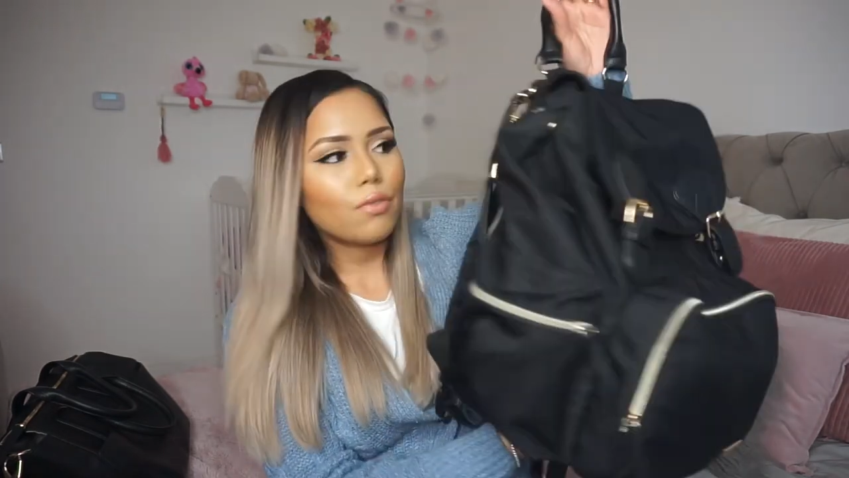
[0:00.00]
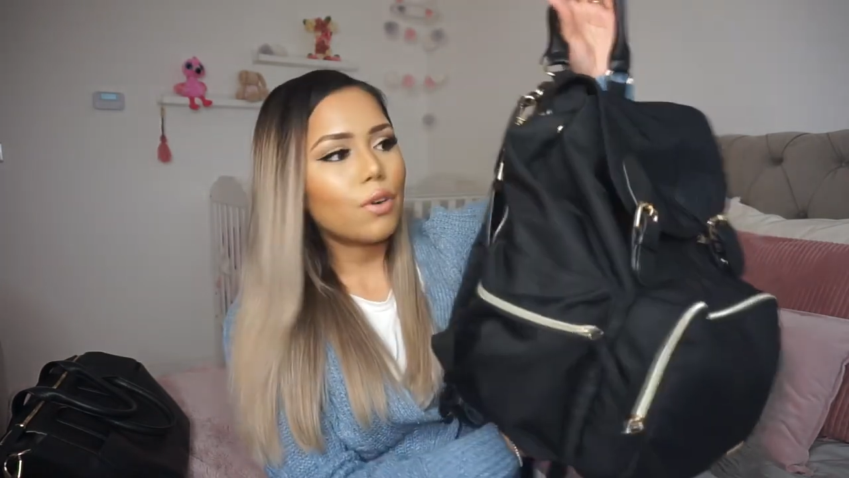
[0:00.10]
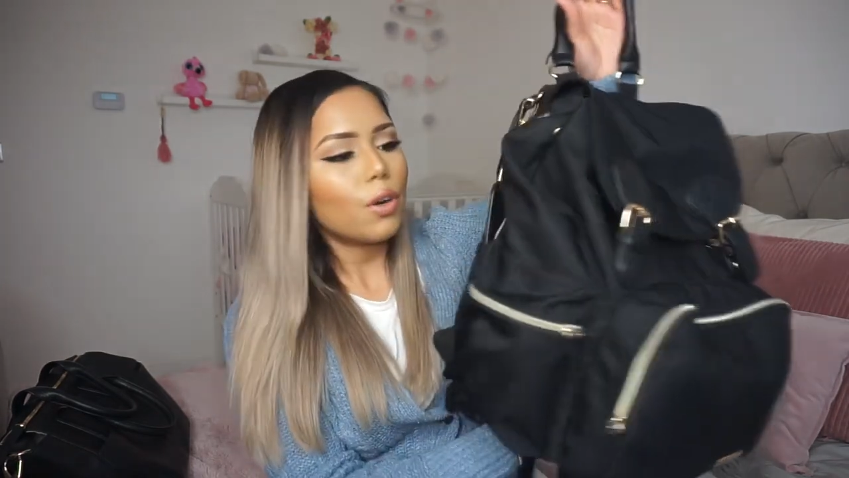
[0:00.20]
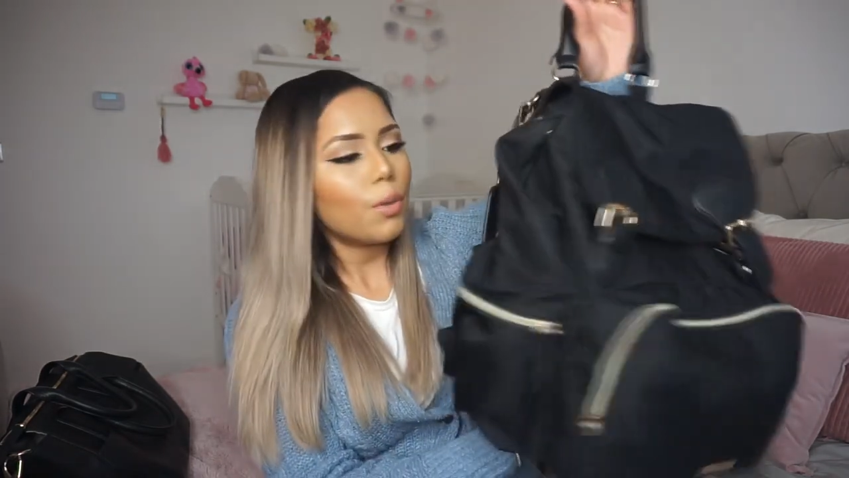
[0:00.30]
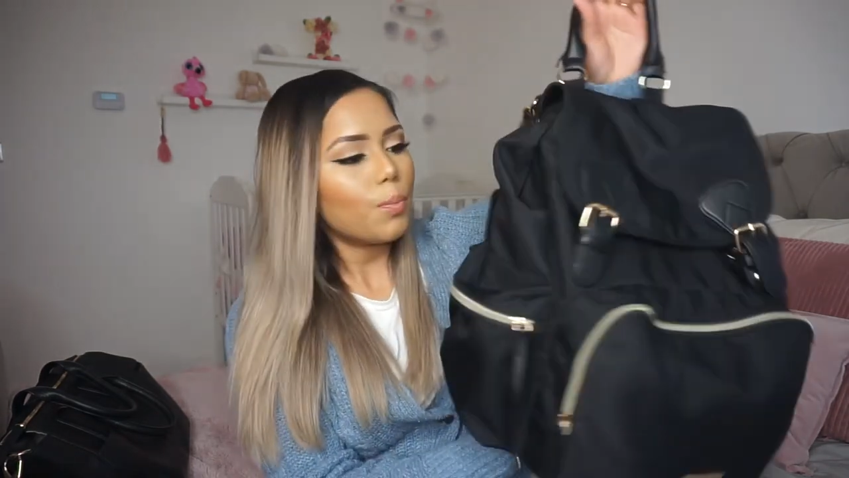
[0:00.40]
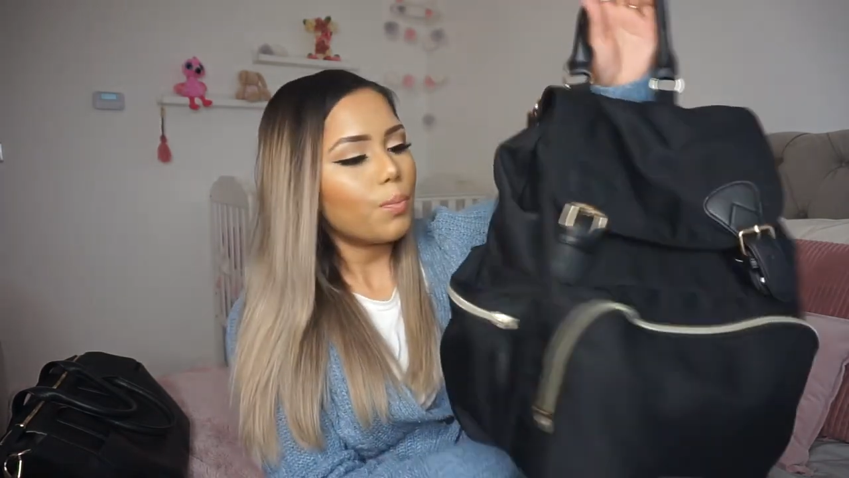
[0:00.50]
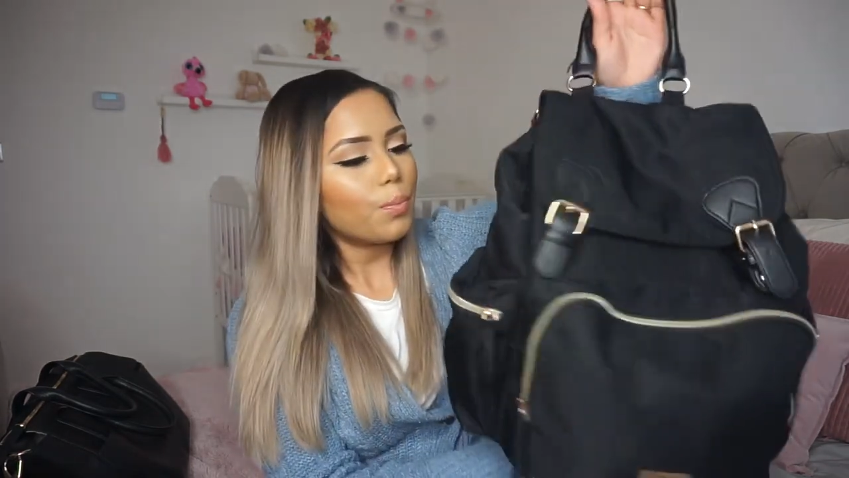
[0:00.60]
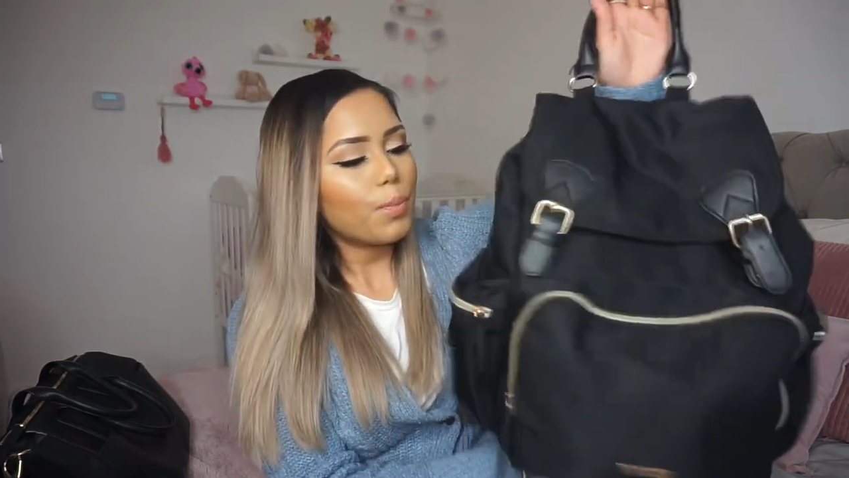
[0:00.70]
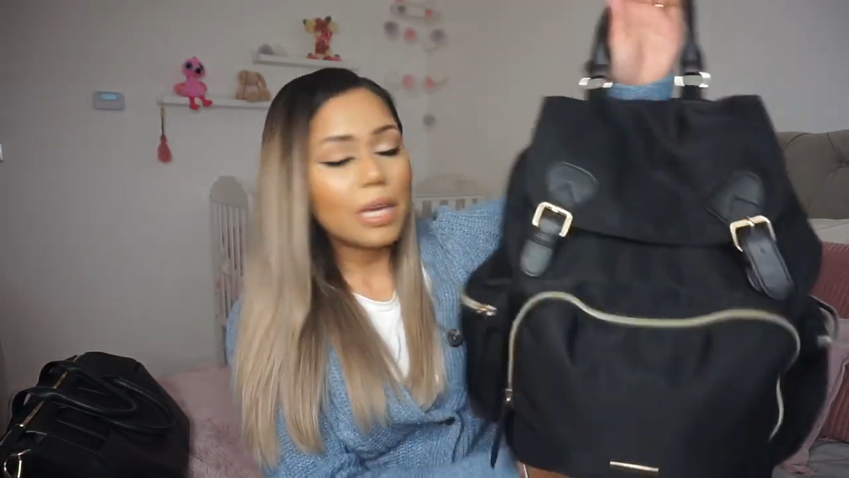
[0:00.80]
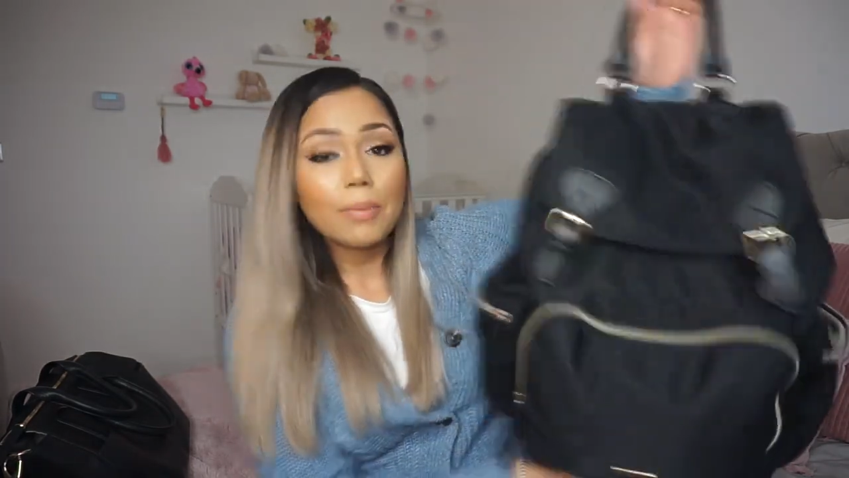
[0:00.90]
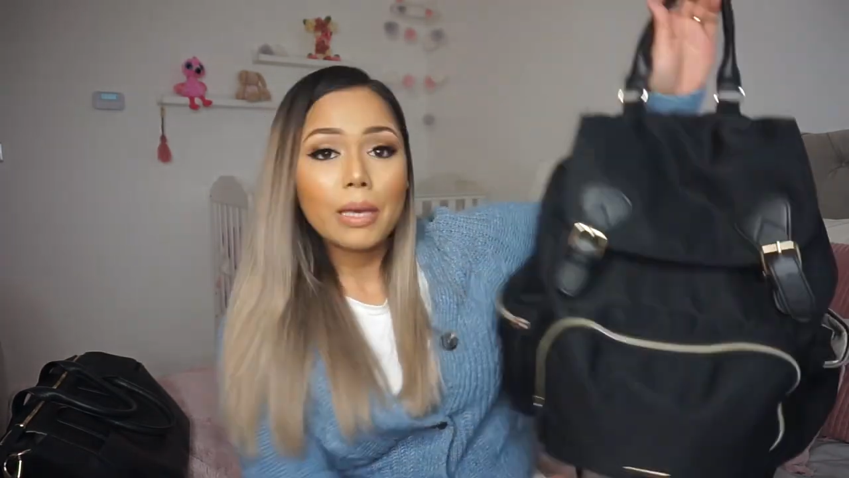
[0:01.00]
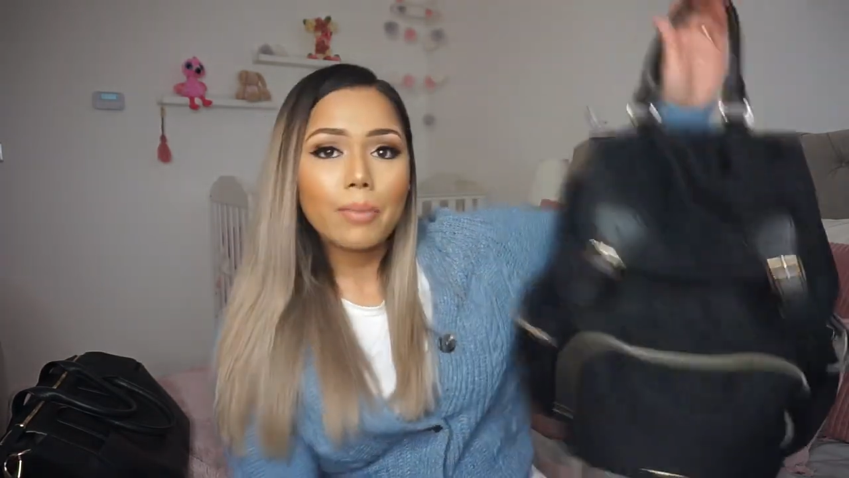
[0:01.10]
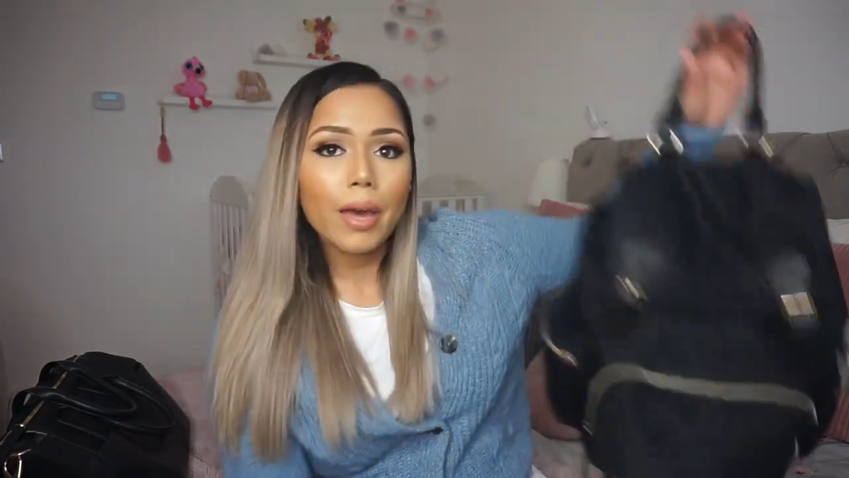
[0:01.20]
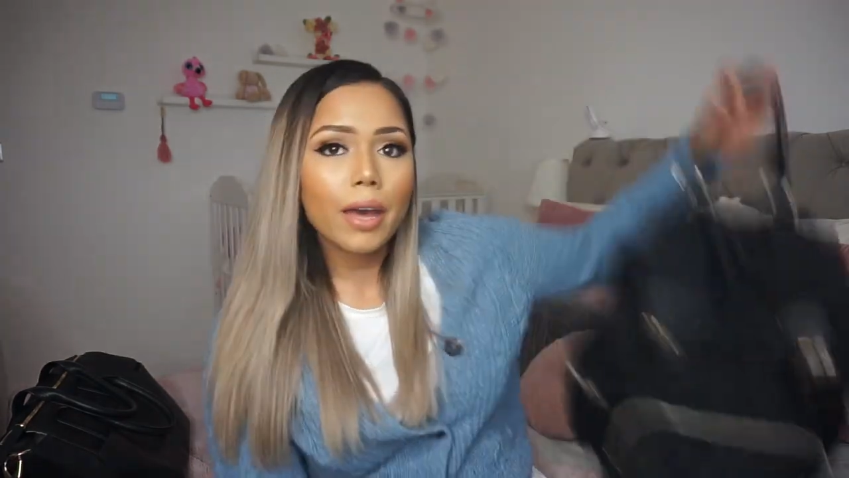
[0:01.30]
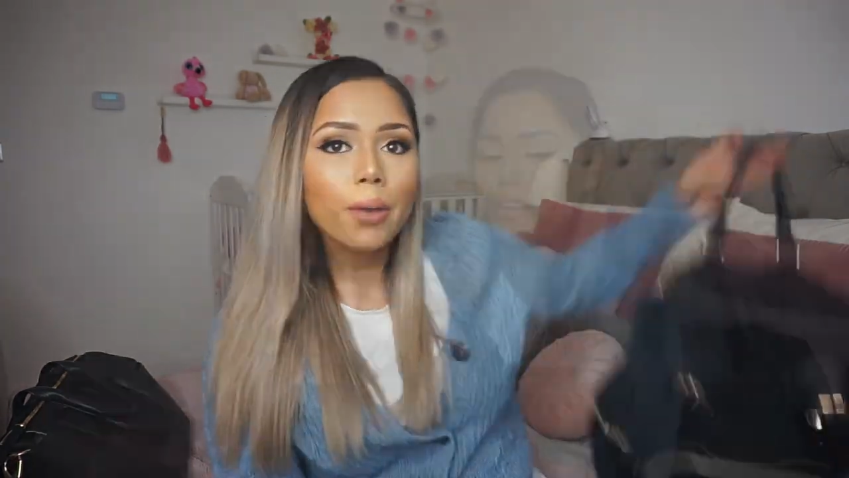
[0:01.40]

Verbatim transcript: from PPBear.